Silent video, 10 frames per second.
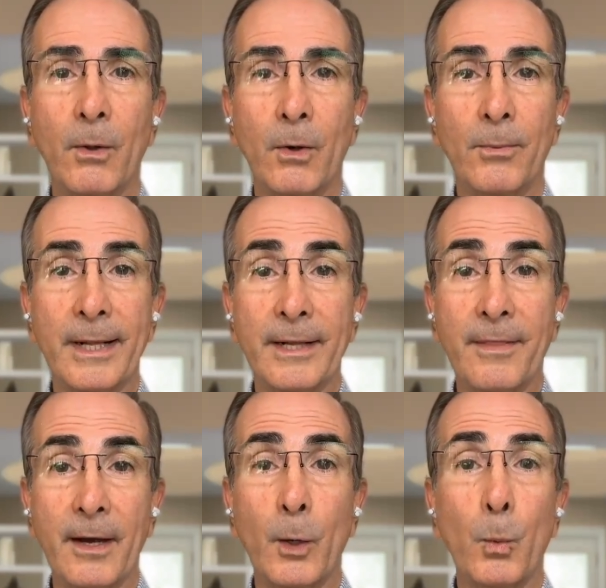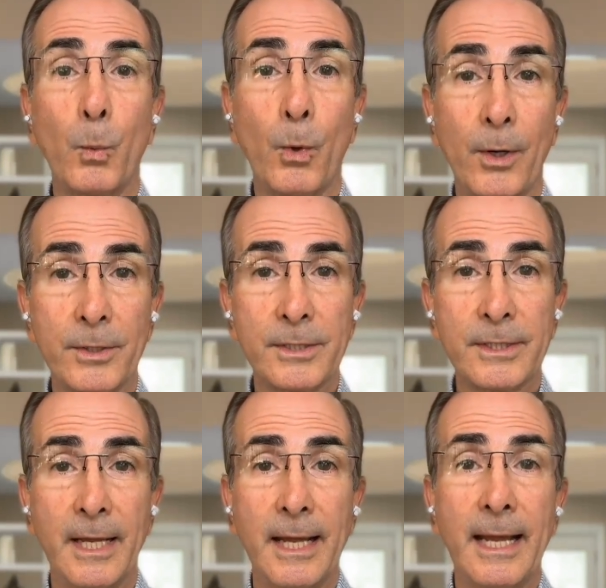already there
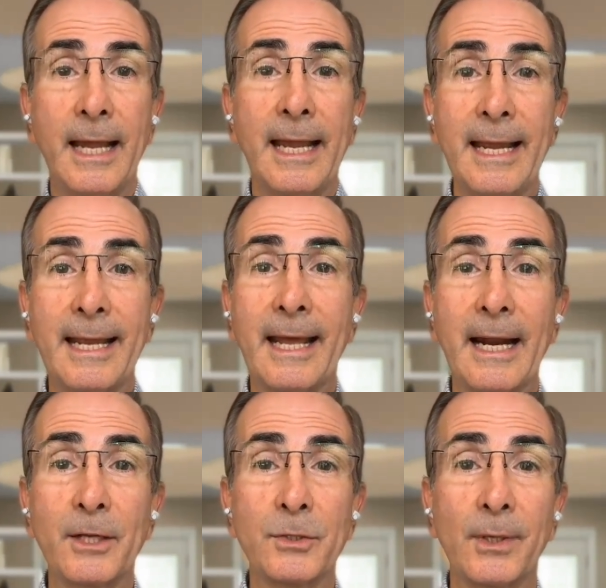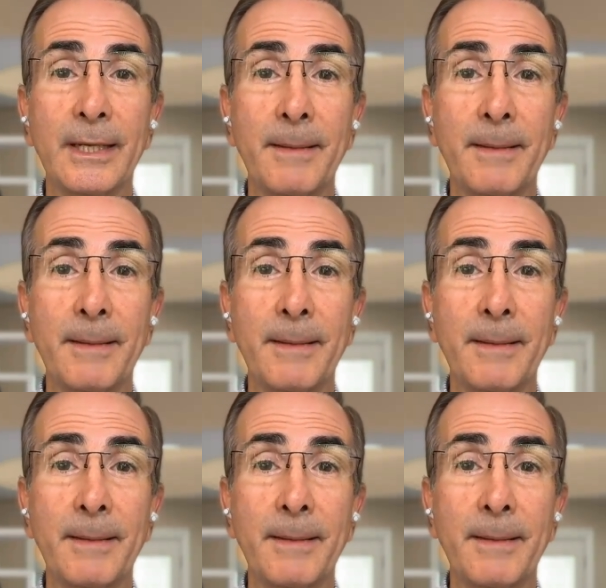worse, it can actually